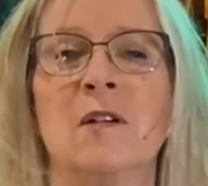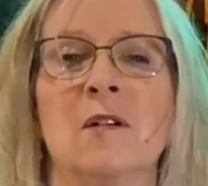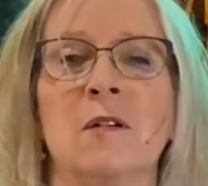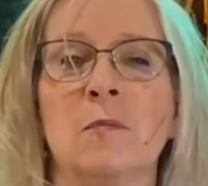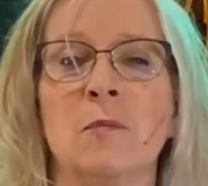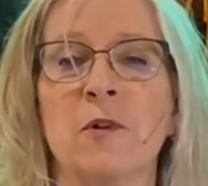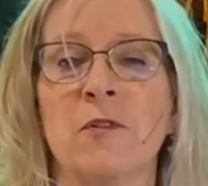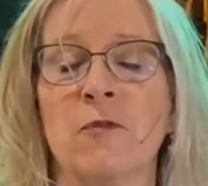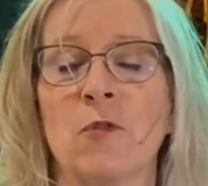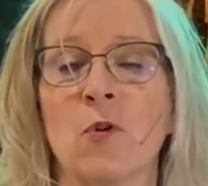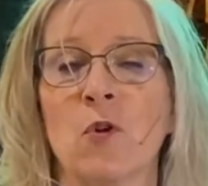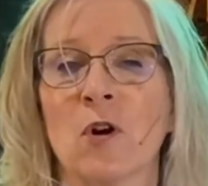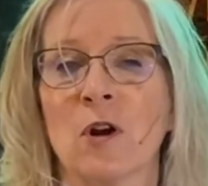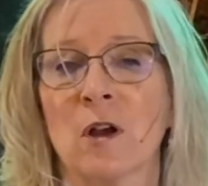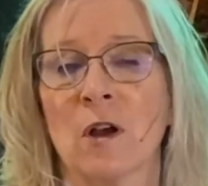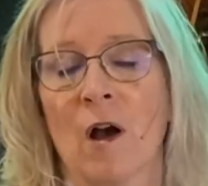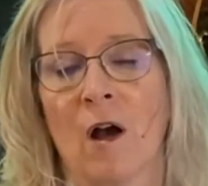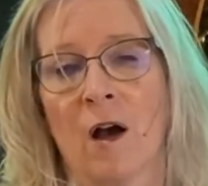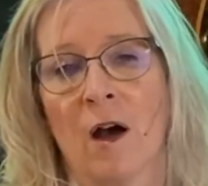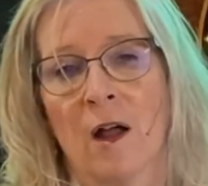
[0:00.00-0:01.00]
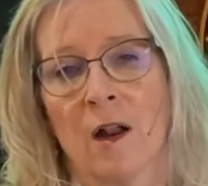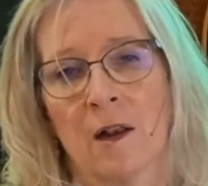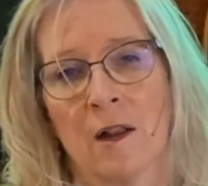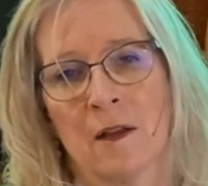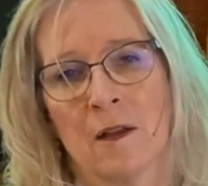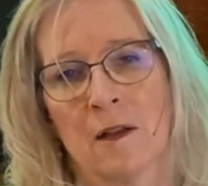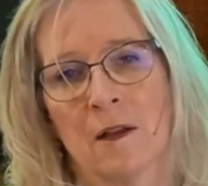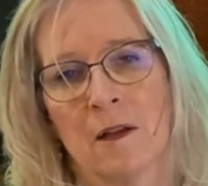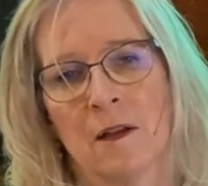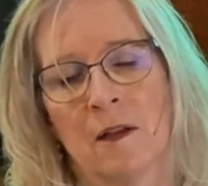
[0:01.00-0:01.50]
before God.
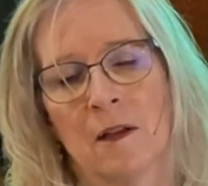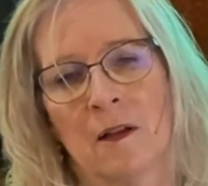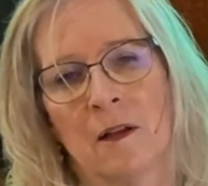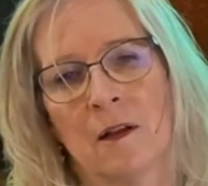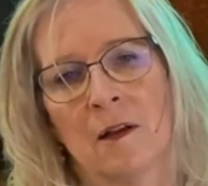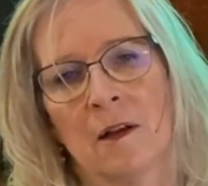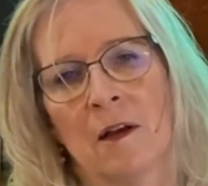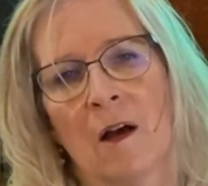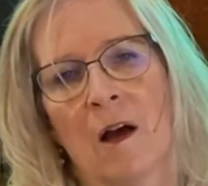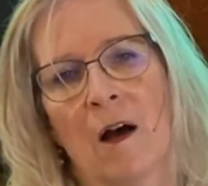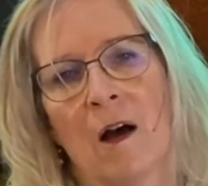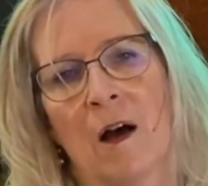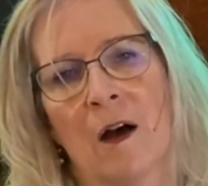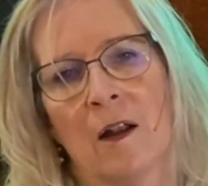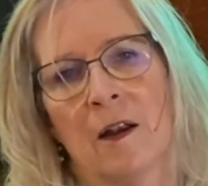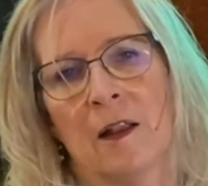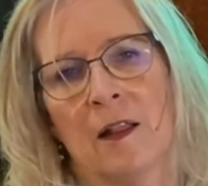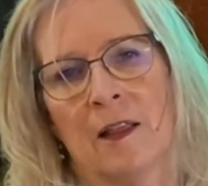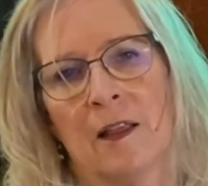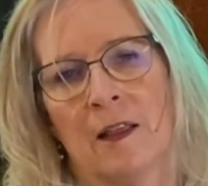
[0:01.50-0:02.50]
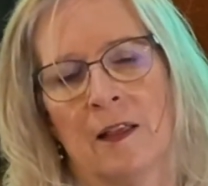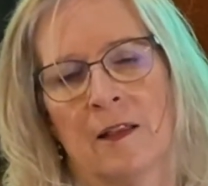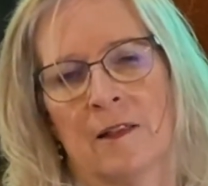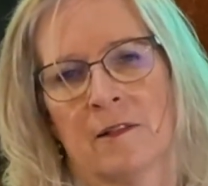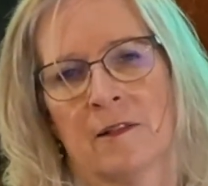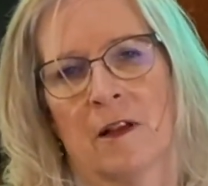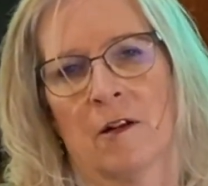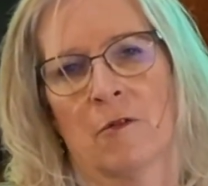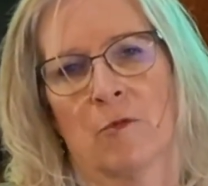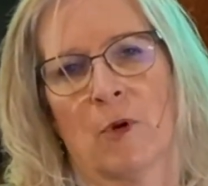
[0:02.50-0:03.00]
God
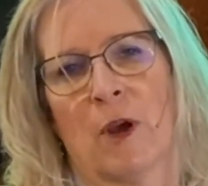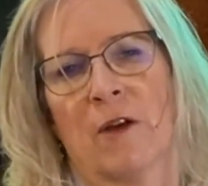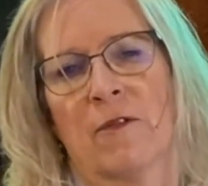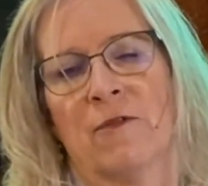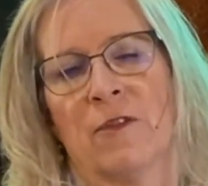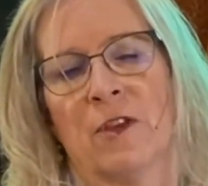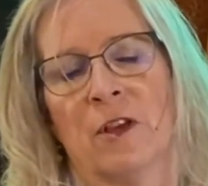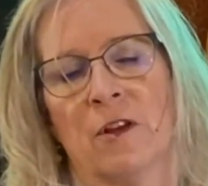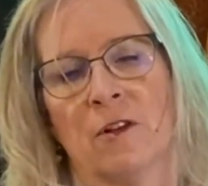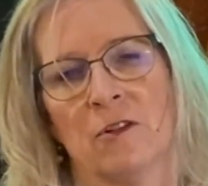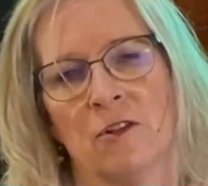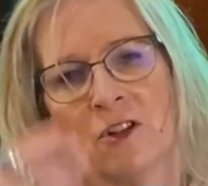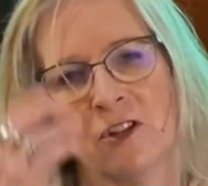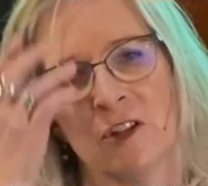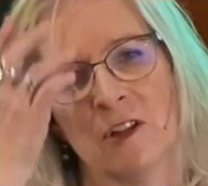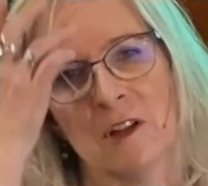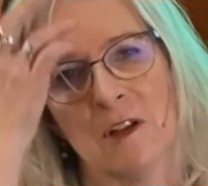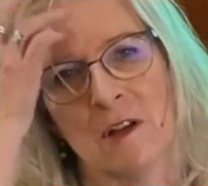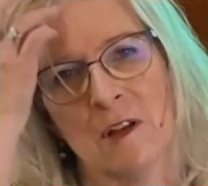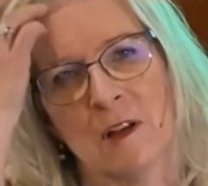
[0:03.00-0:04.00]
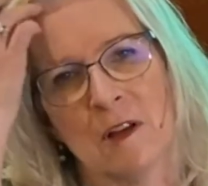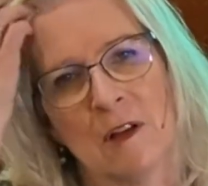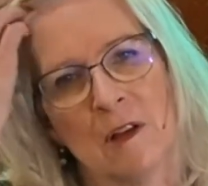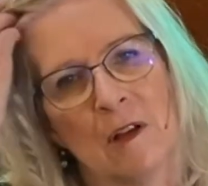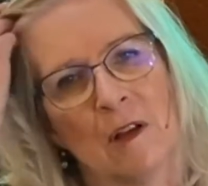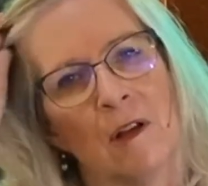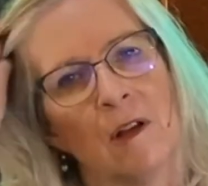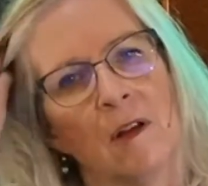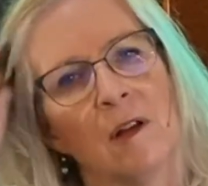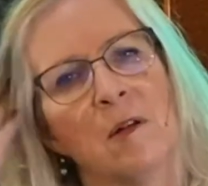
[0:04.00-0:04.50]
is our refuge.
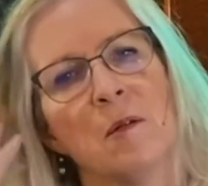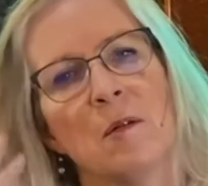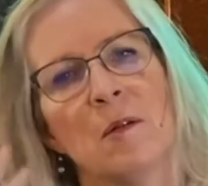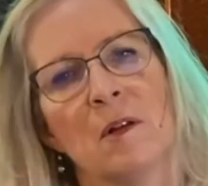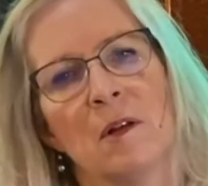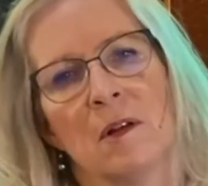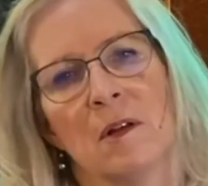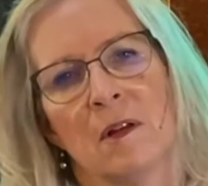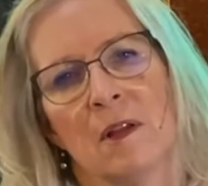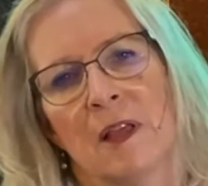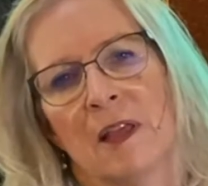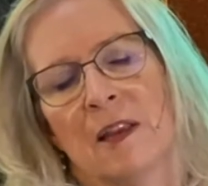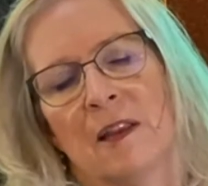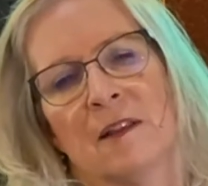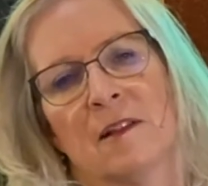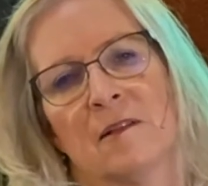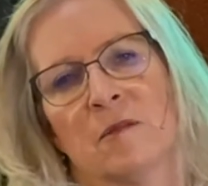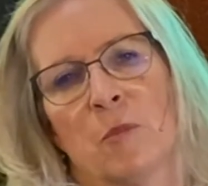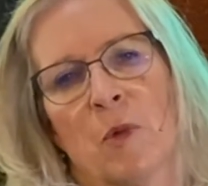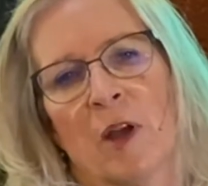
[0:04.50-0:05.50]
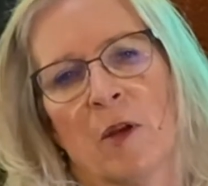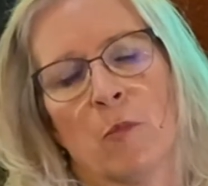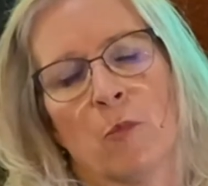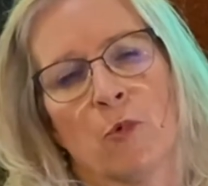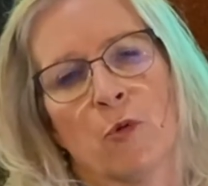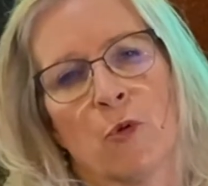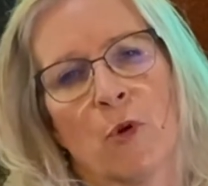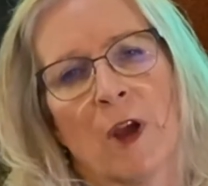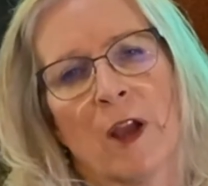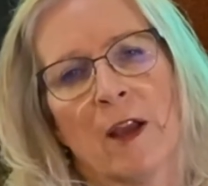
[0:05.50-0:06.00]
It is my
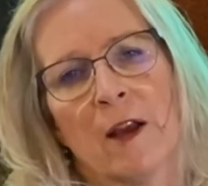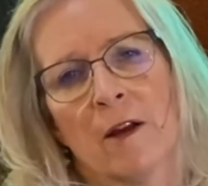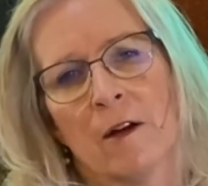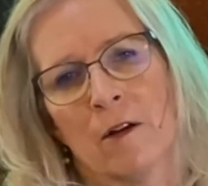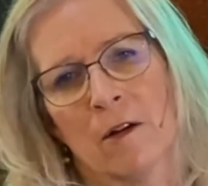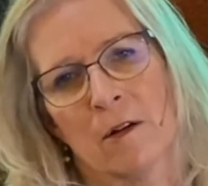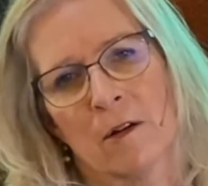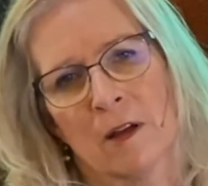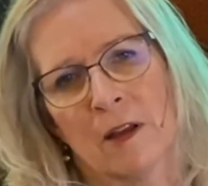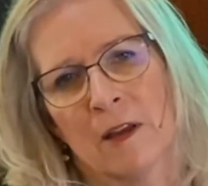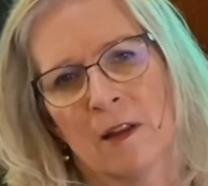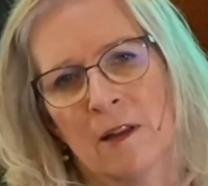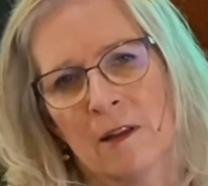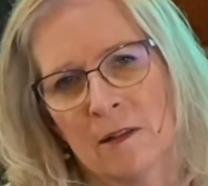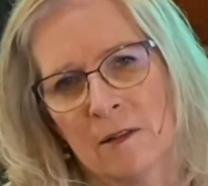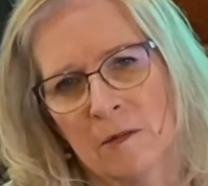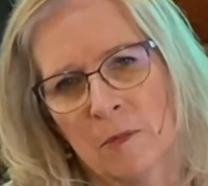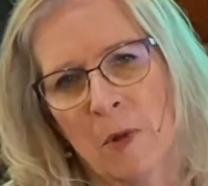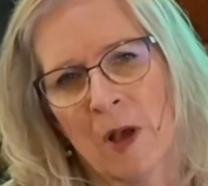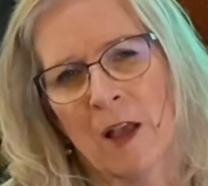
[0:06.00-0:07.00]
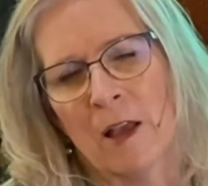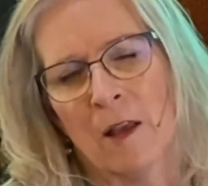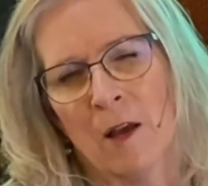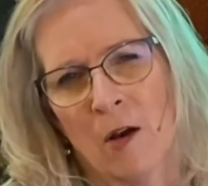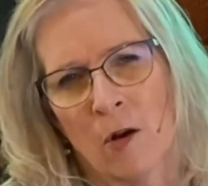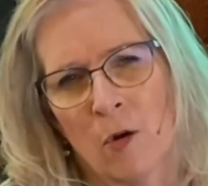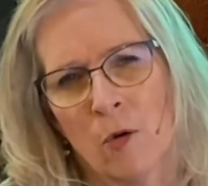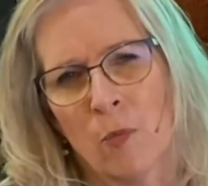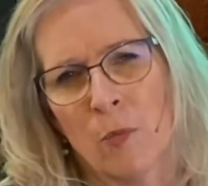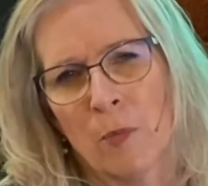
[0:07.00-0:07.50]
prayer, it is my
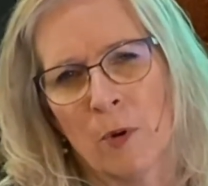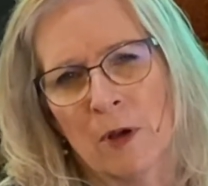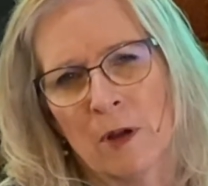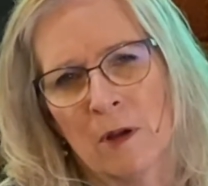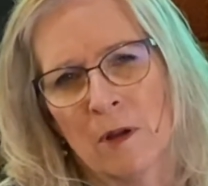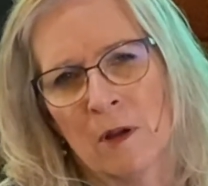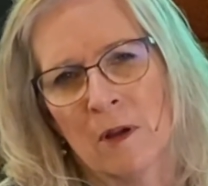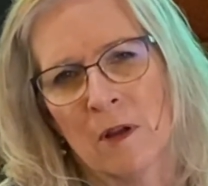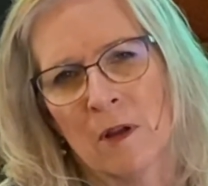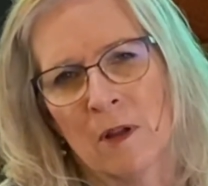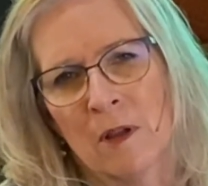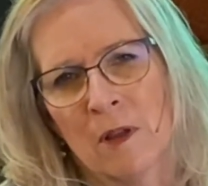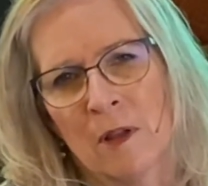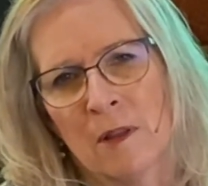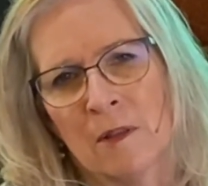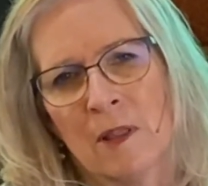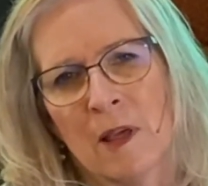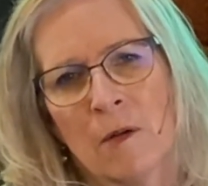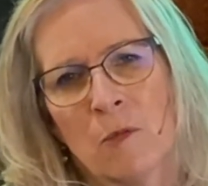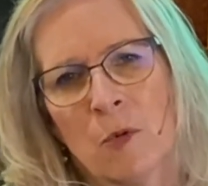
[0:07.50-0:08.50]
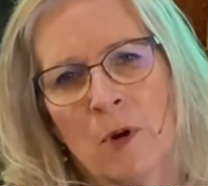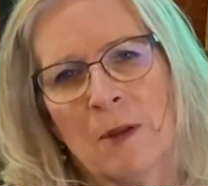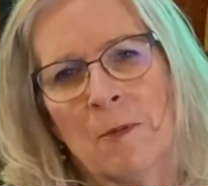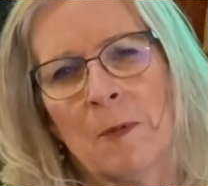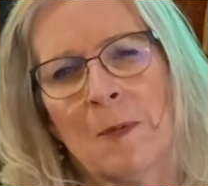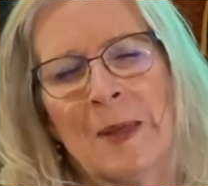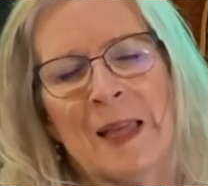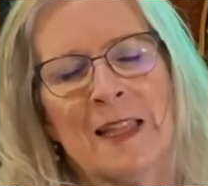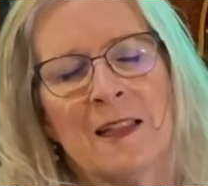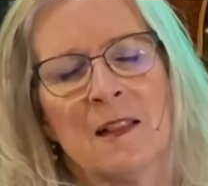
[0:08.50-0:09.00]
hope that we
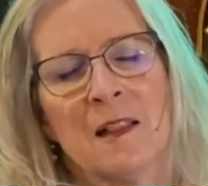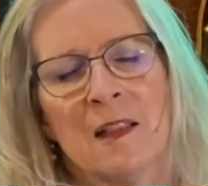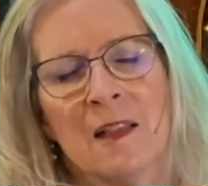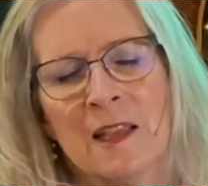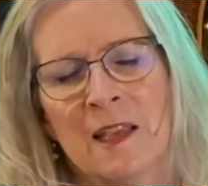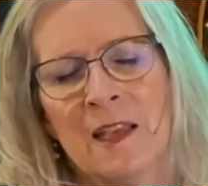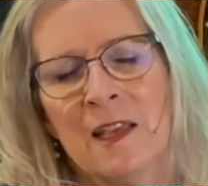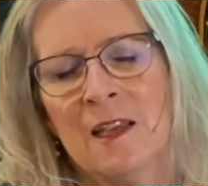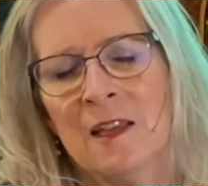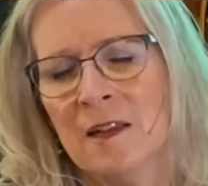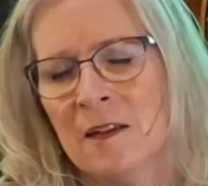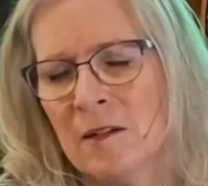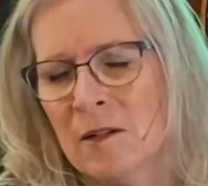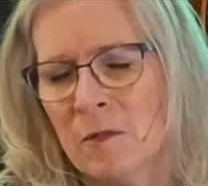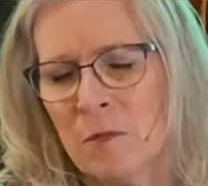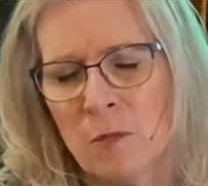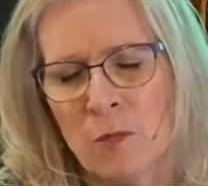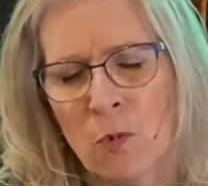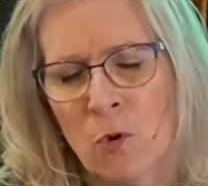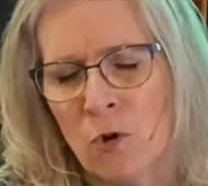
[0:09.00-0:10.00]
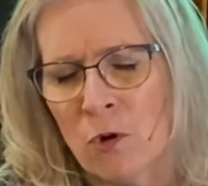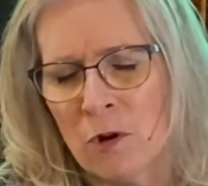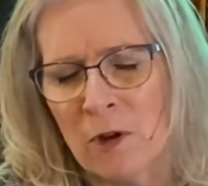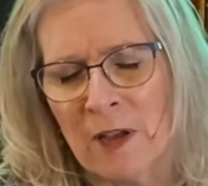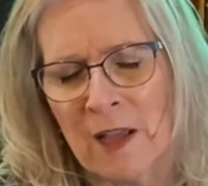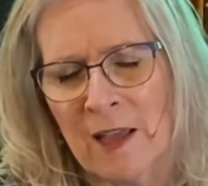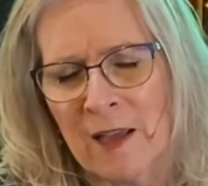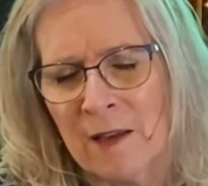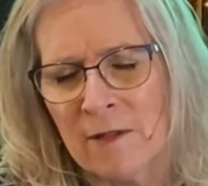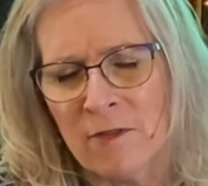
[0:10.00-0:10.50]
may lean more
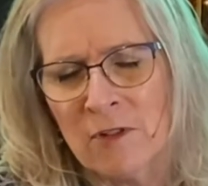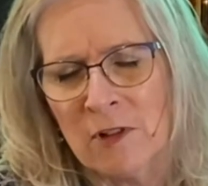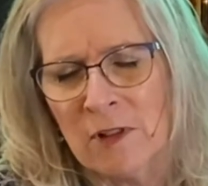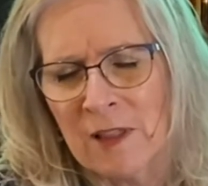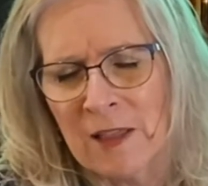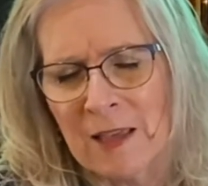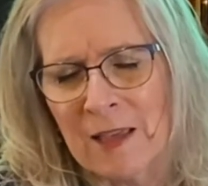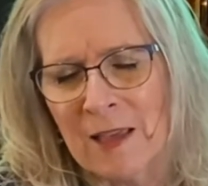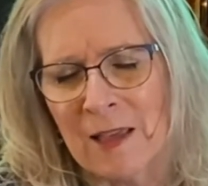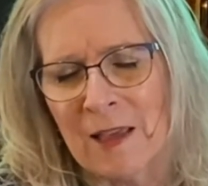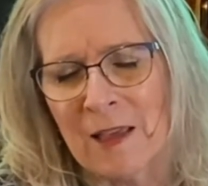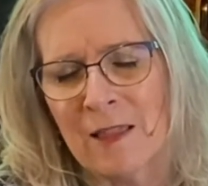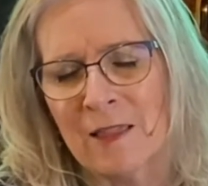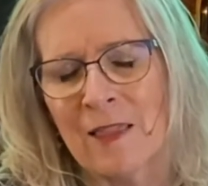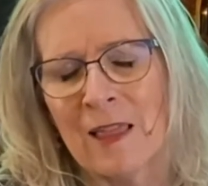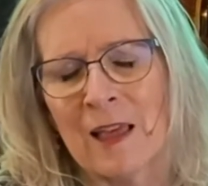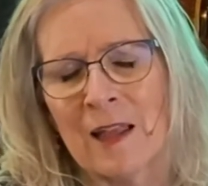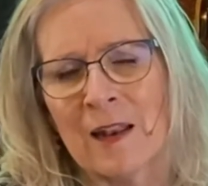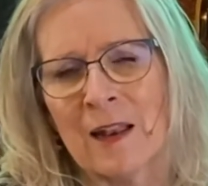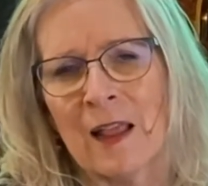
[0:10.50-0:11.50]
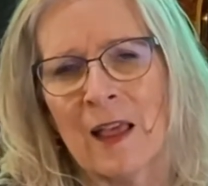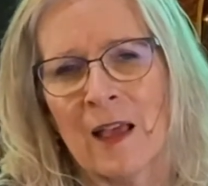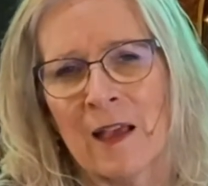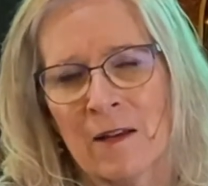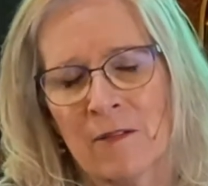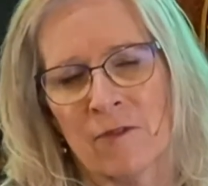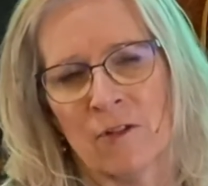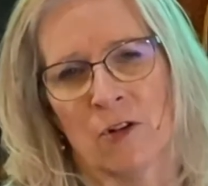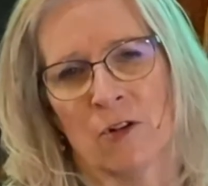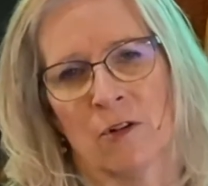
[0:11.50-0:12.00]
heavily than
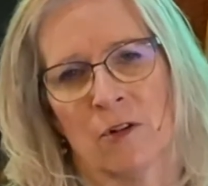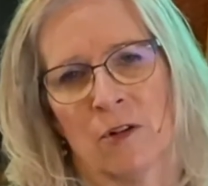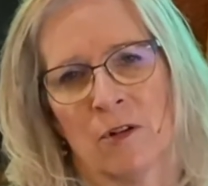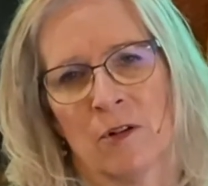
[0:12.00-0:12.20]
ever